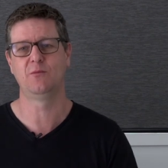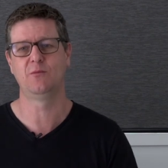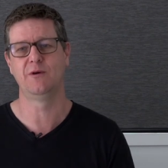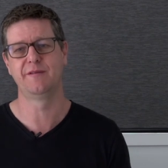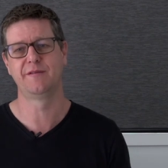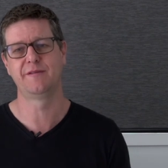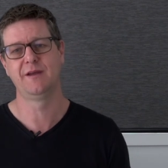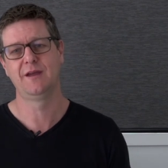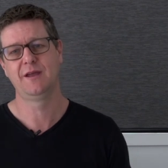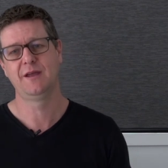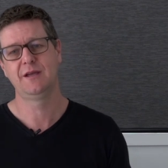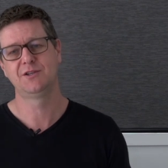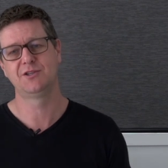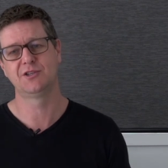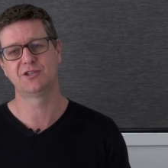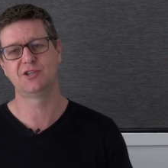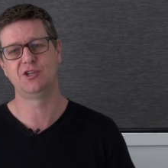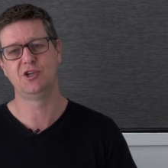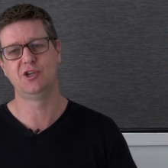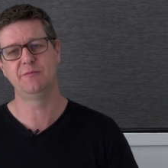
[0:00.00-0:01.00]
with
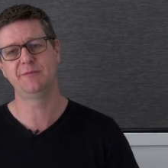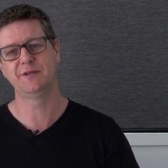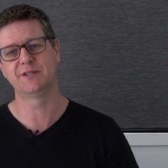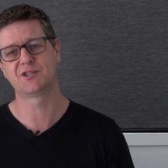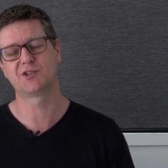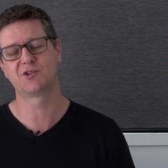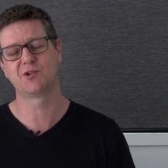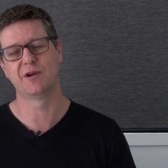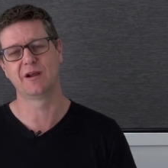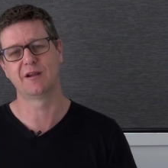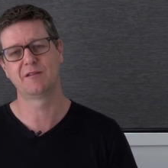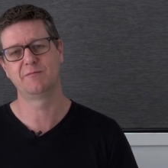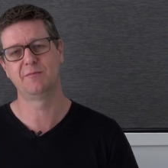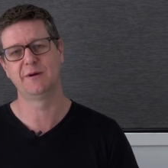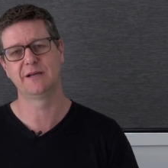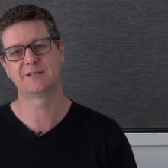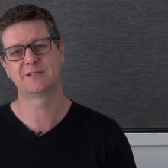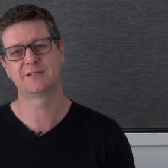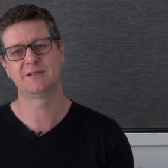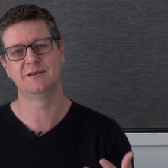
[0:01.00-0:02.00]
just human strength,
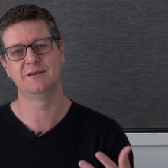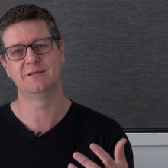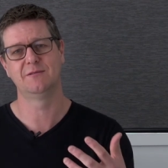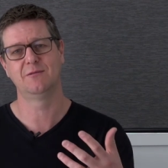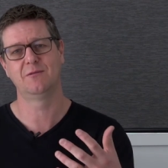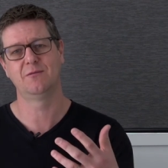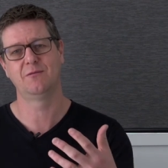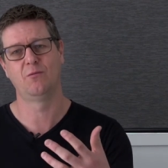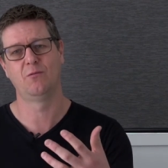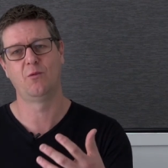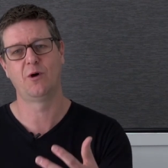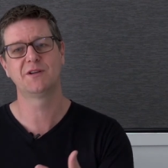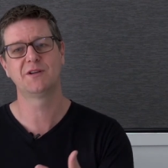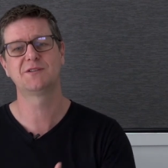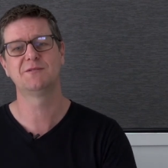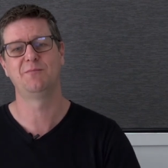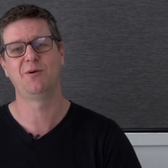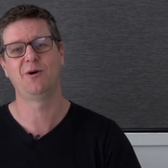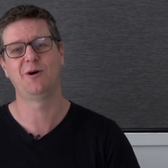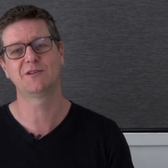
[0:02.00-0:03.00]
but to what
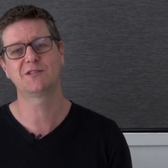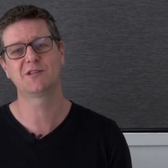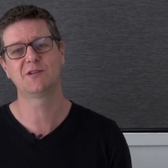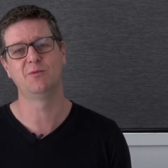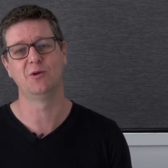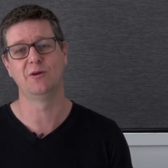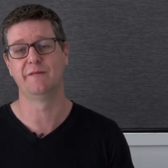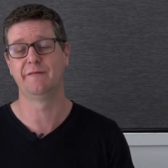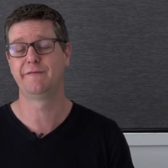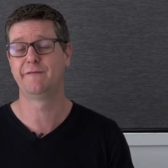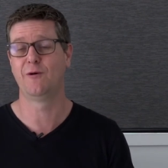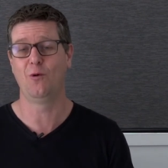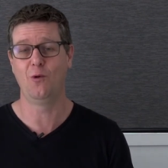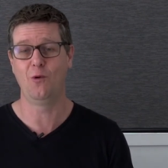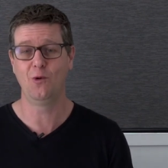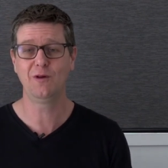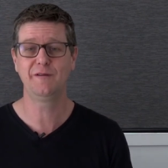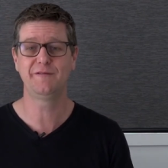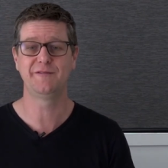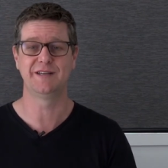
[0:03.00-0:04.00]
is impossible. And for
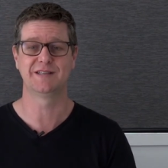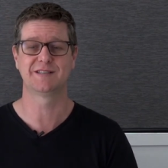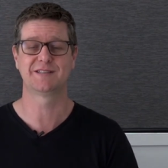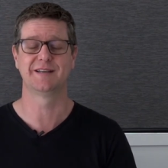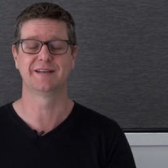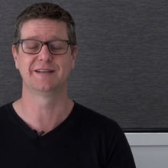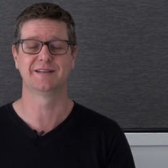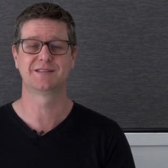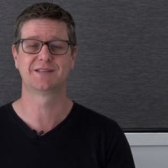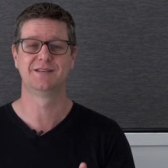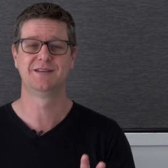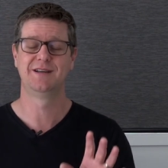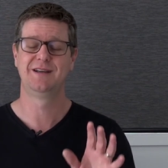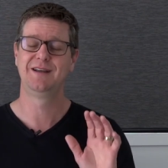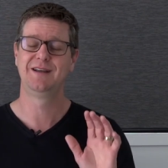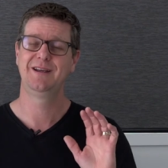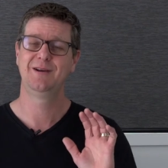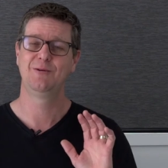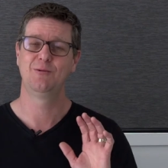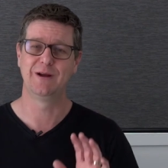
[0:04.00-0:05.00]
all of these things,
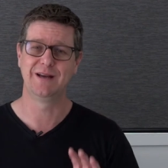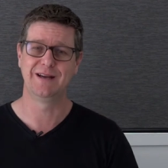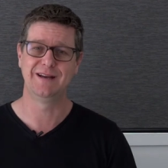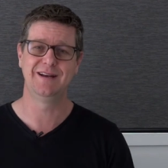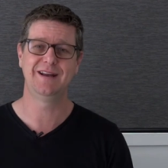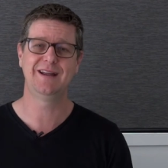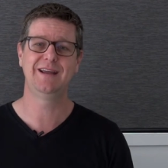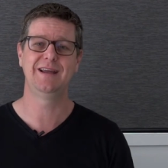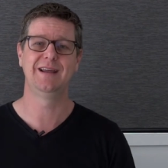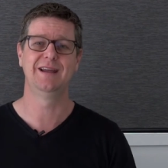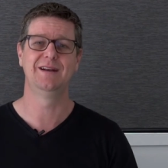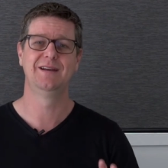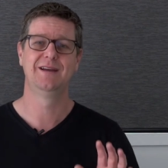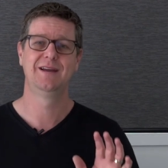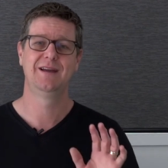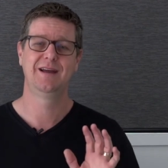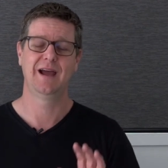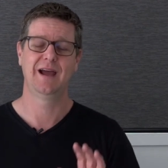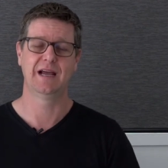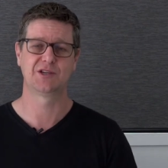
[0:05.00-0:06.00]
we need
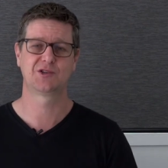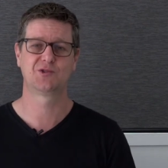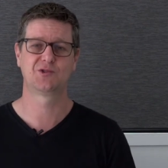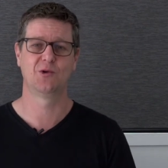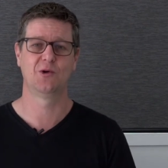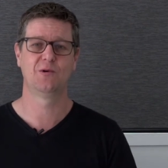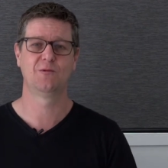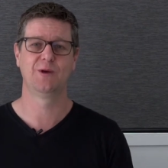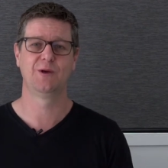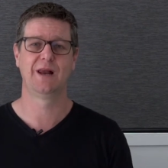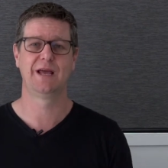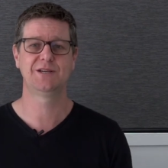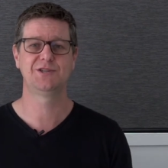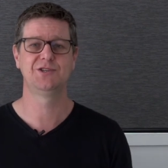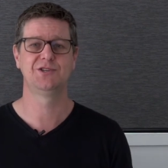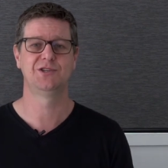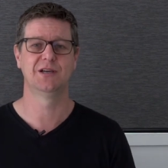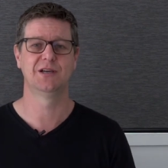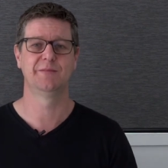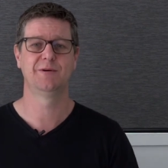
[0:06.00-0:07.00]
a strong
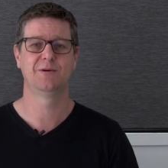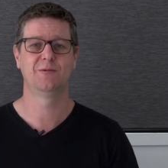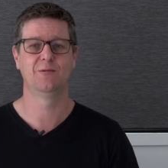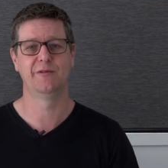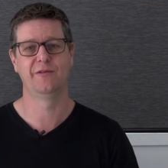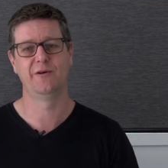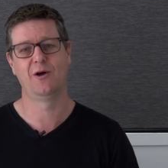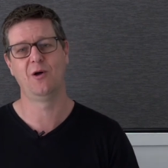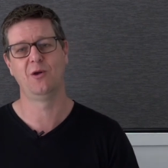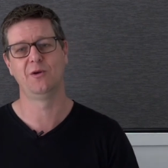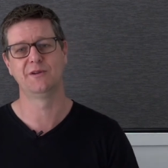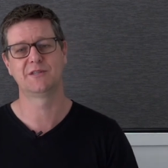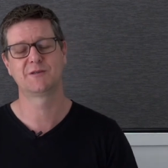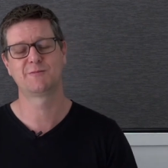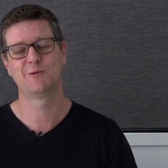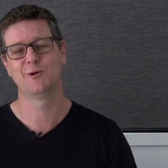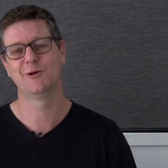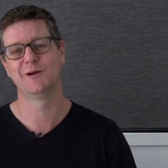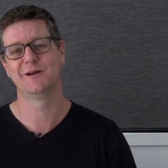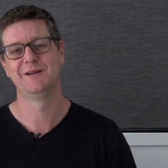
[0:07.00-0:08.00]
relationship with the Holy
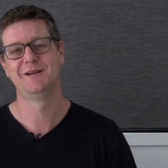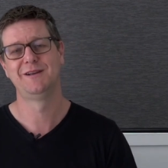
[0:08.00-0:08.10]
Spirit.